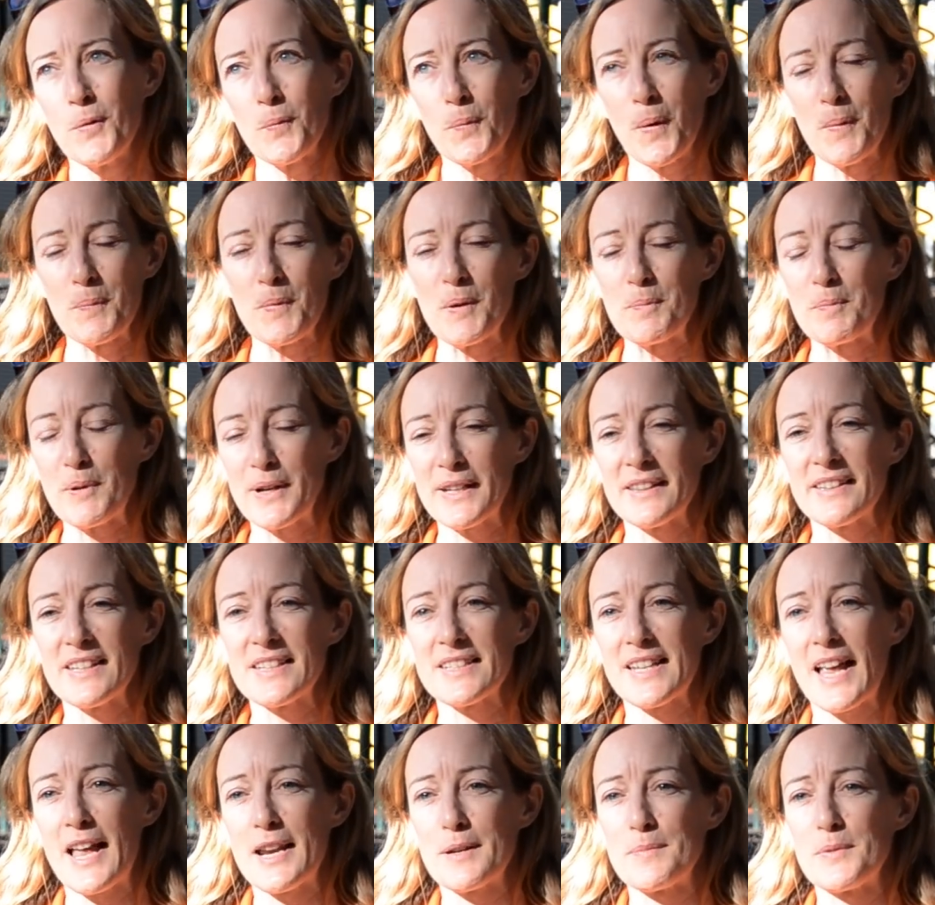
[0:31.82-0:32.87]
when we bring
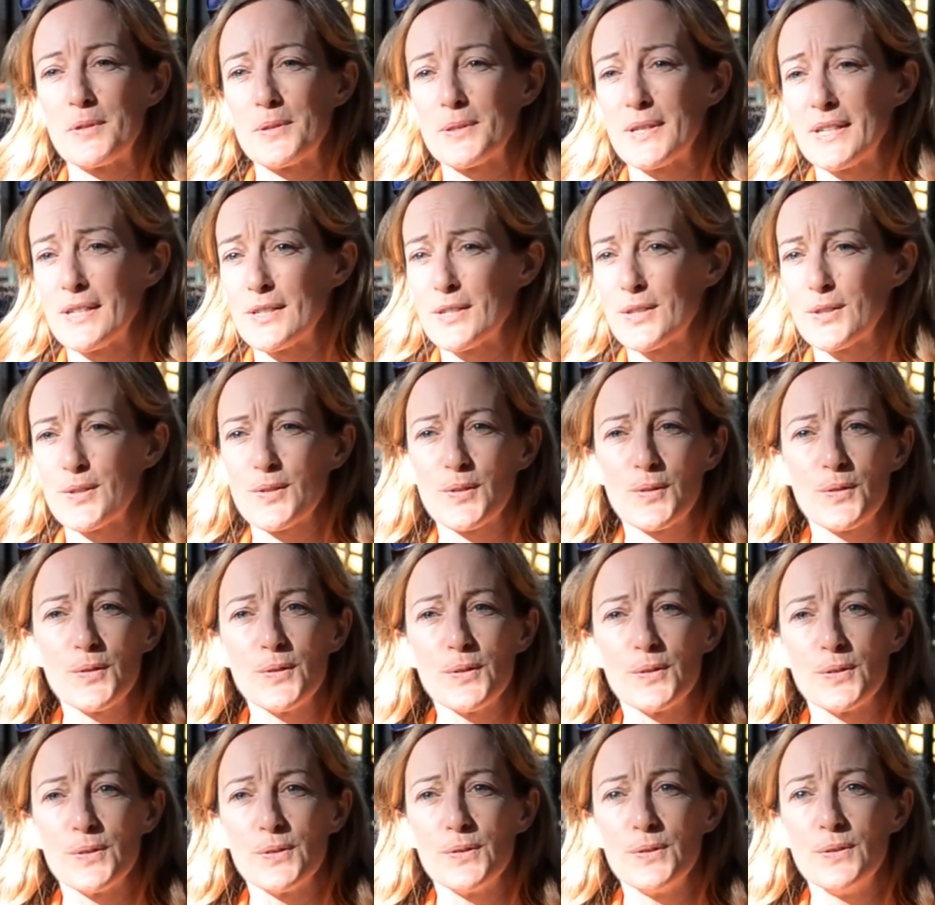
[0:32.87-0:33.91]
these animals into
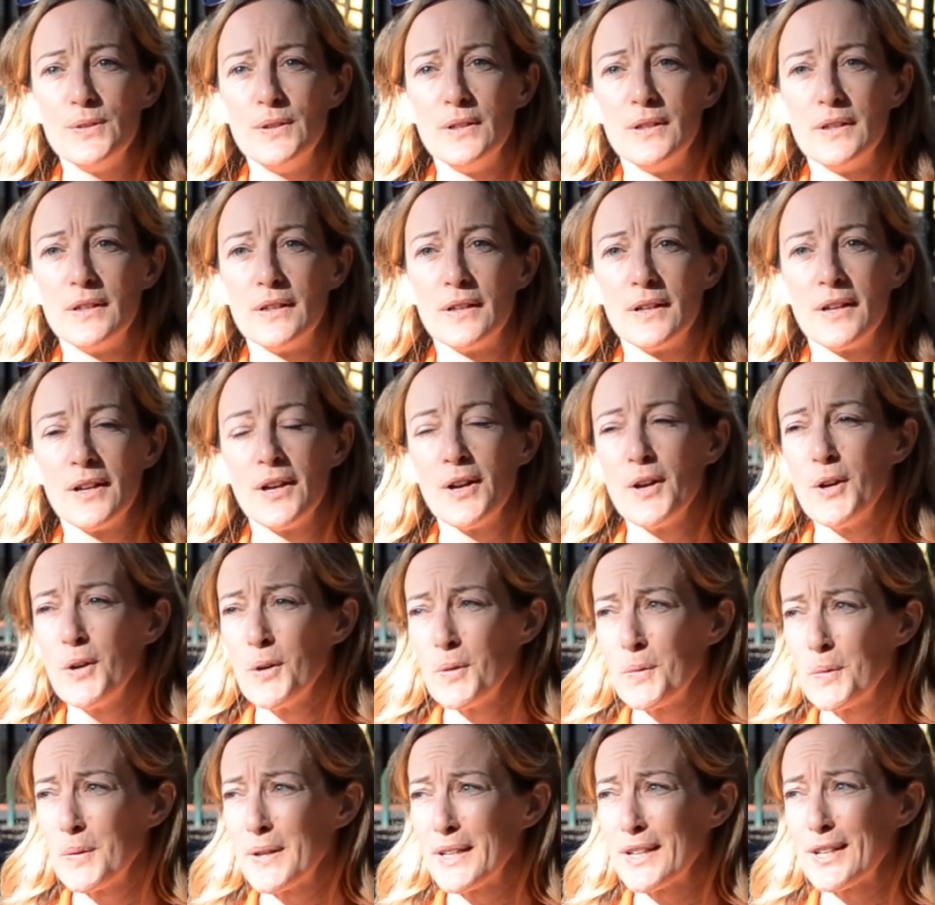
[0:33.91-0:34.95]
school,
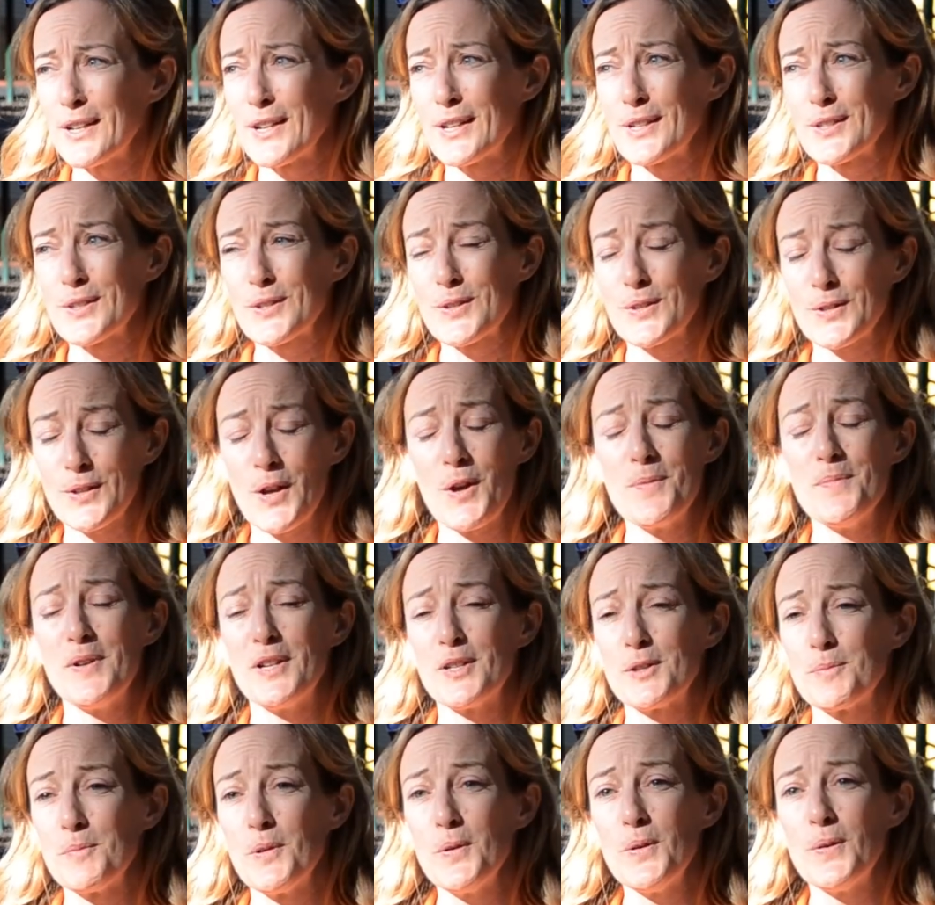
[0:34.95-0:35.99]
we're doing so
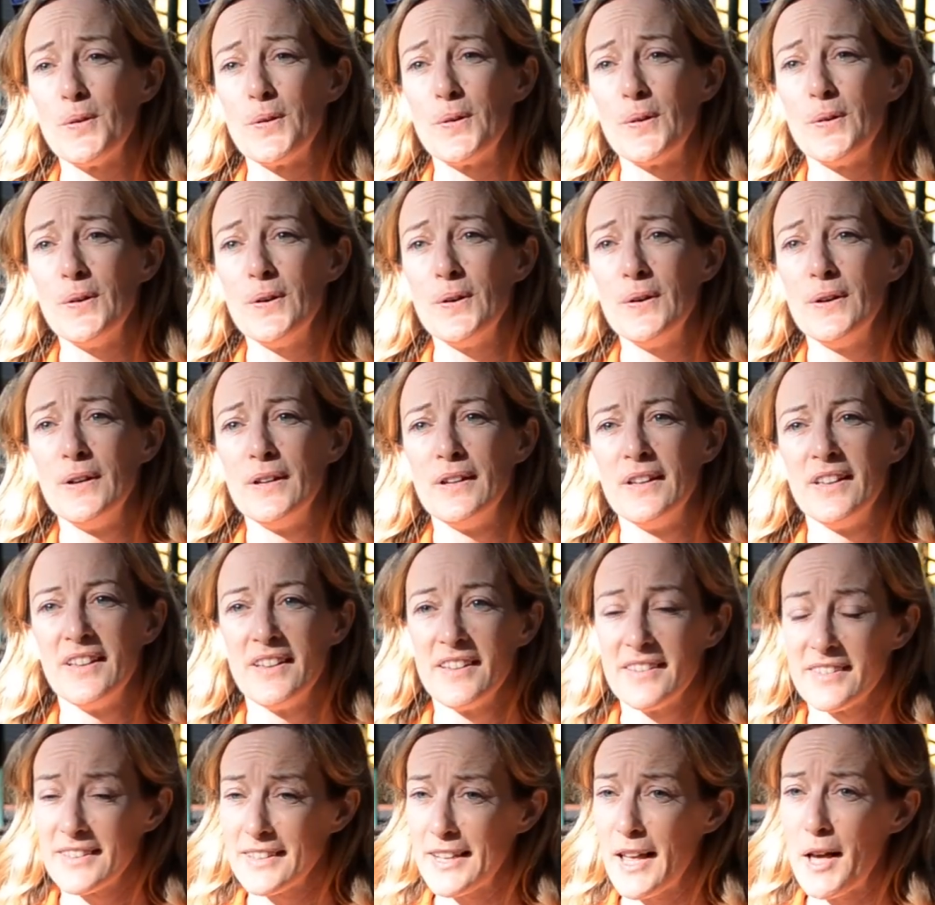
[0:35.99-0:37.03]
much more
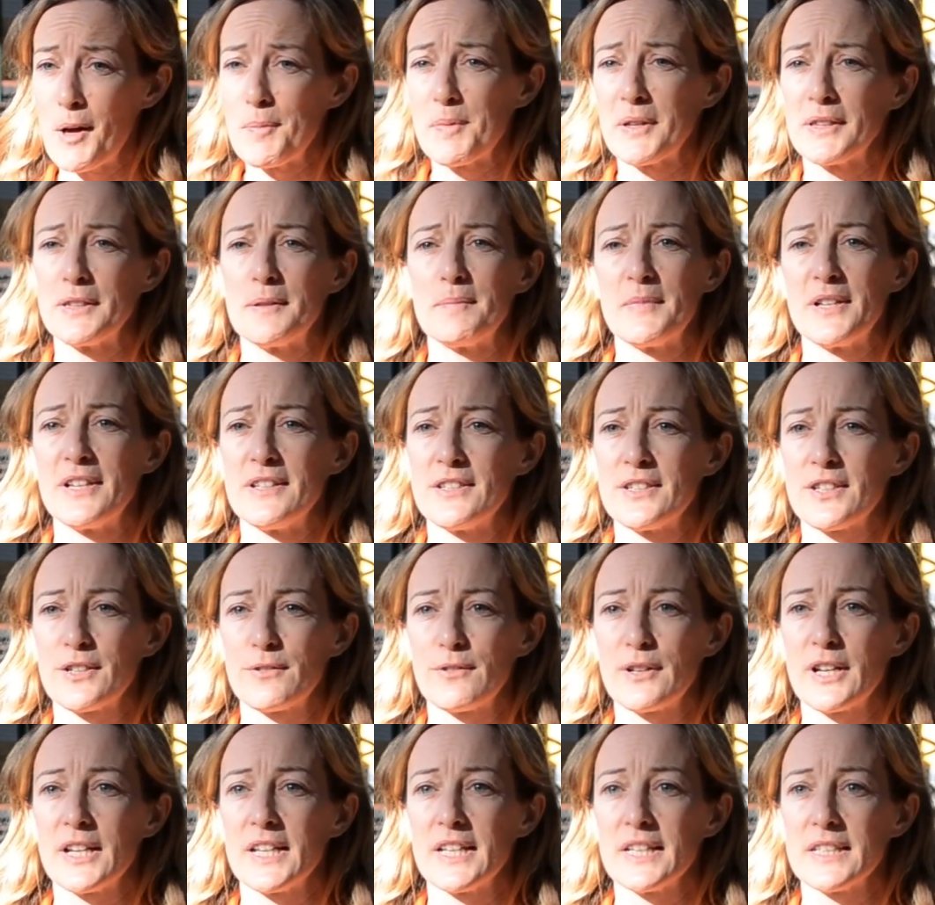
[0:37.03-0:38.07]
than helping them learn to
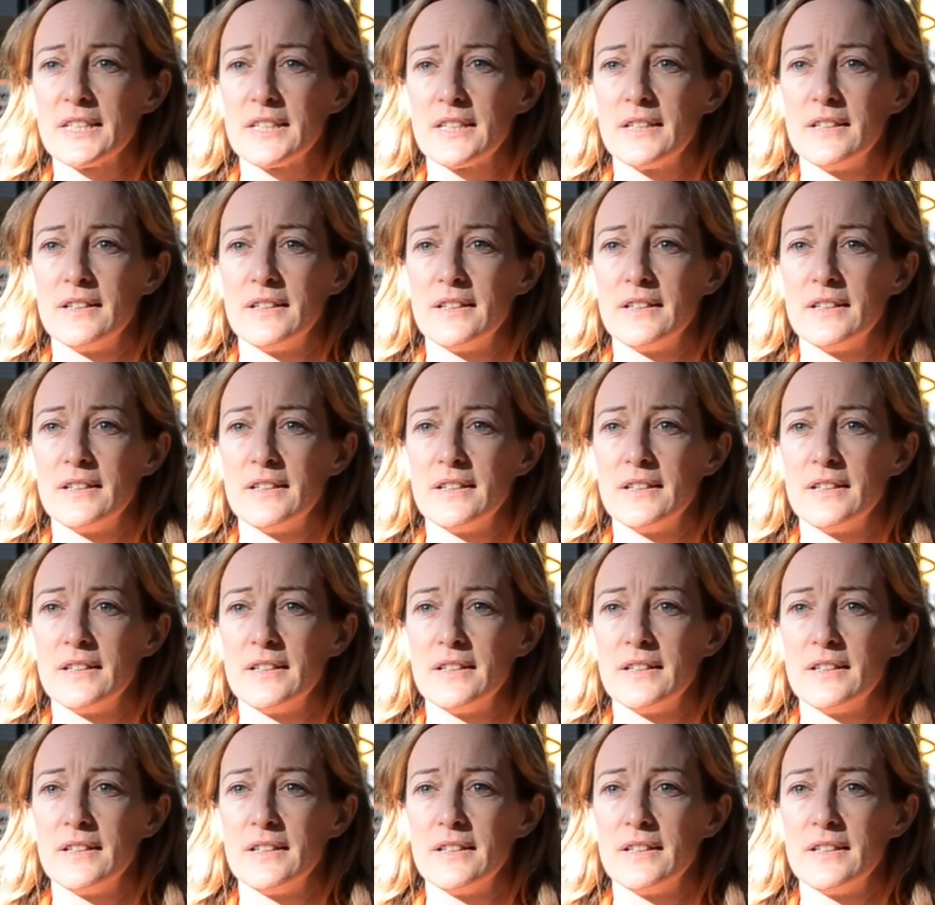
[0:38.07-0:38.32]
read.